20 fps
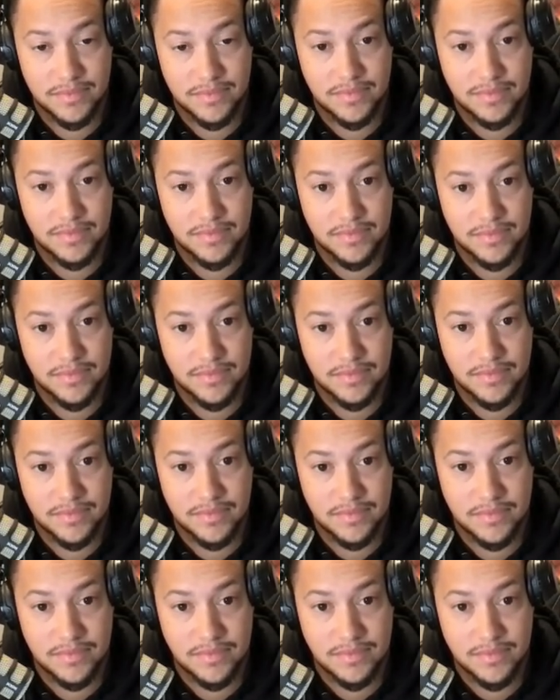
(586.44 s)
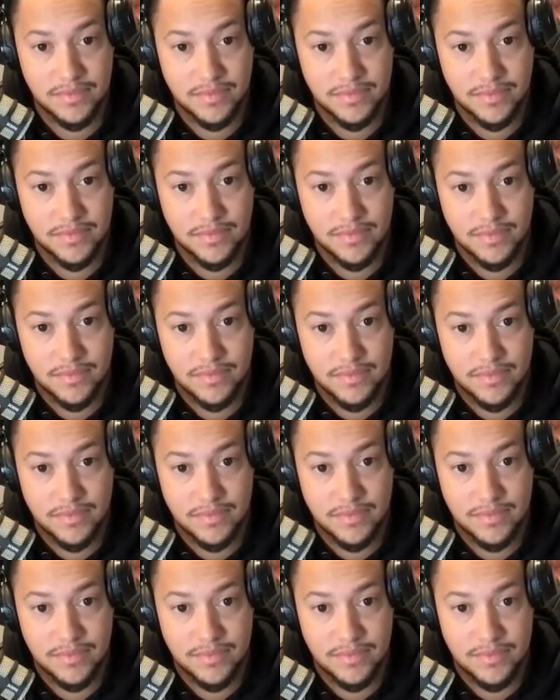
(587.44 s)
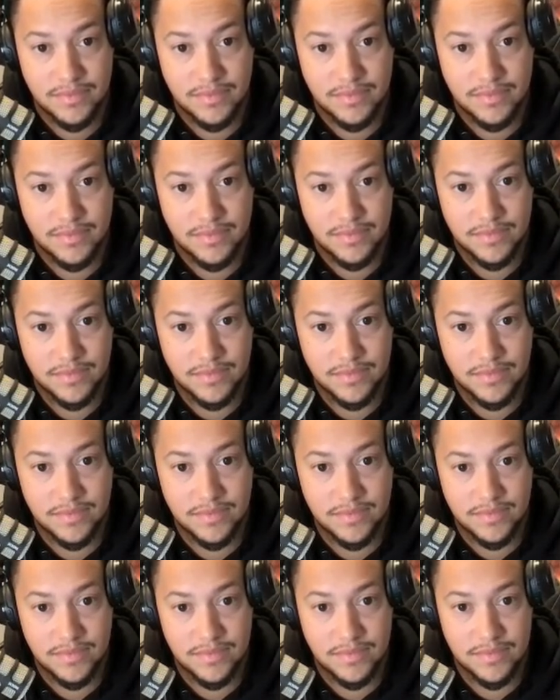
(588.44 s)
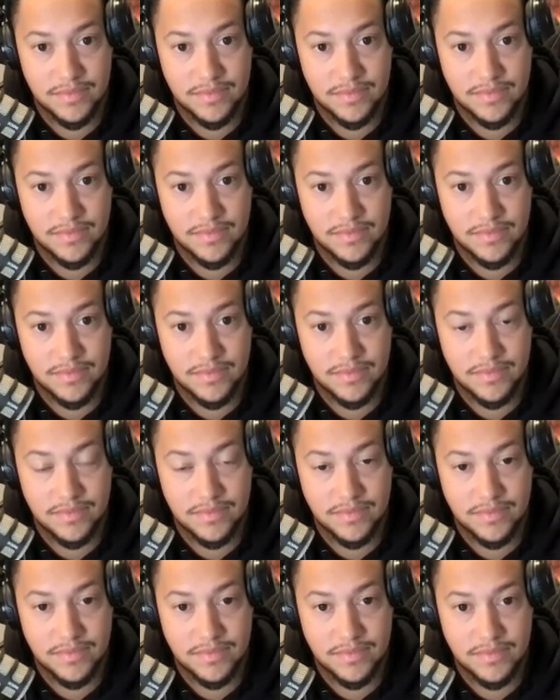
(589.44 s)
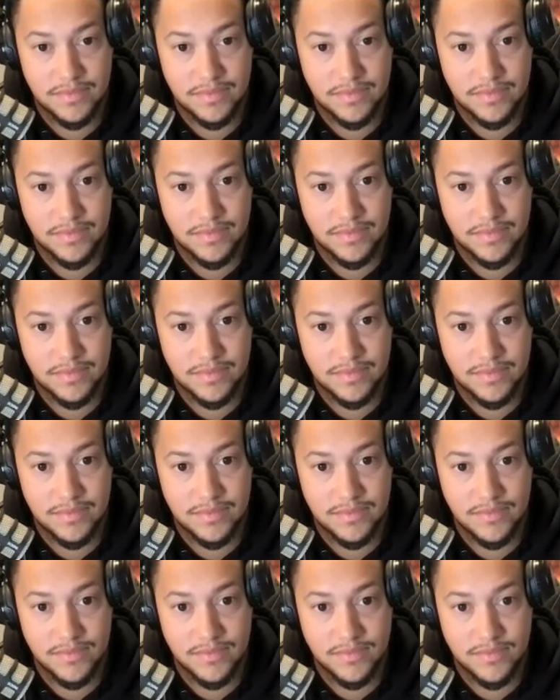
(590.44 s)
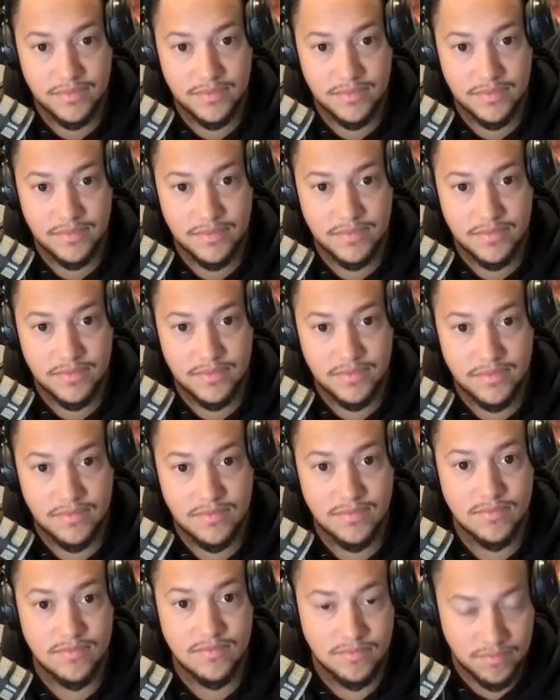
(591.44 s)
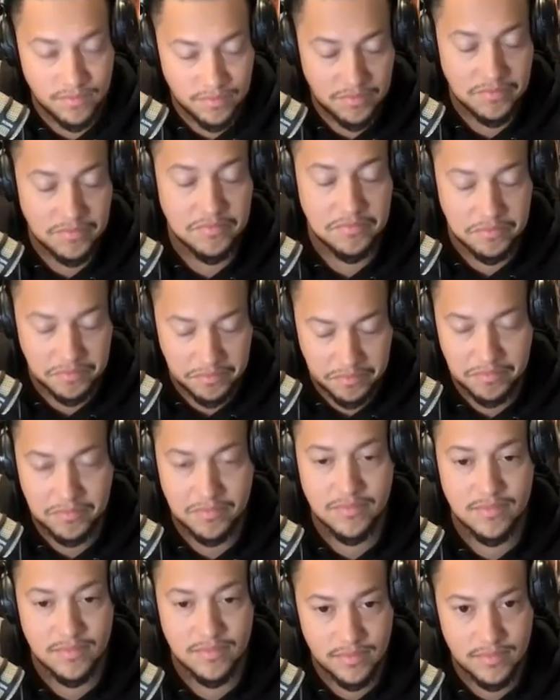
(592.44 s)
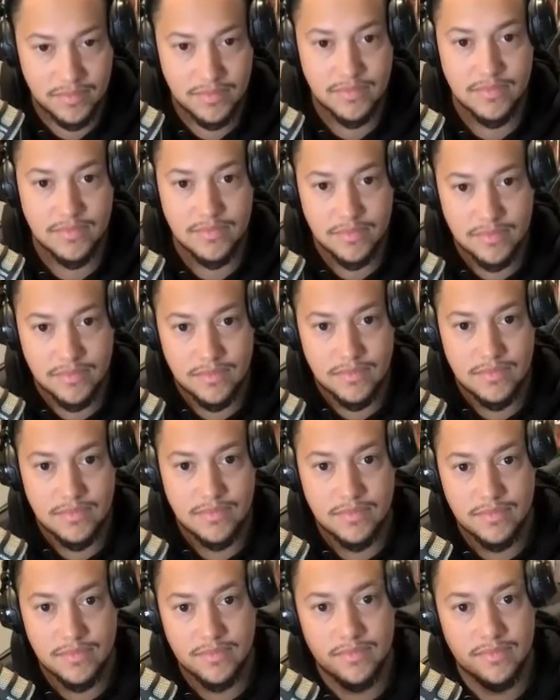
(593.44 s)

[no speech]